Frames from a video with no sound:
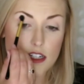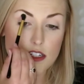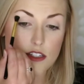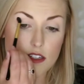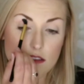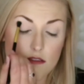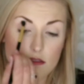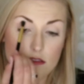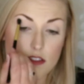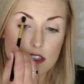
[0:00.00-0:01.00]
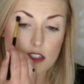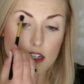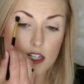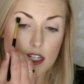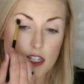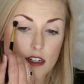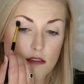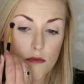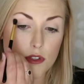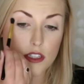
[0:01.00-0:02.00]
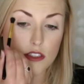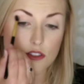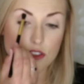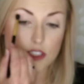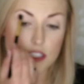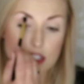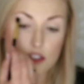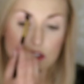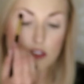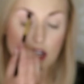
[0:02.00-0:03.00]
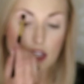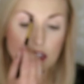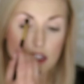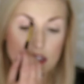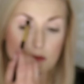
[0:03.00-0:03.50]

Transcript: Just starting with those transitional colors,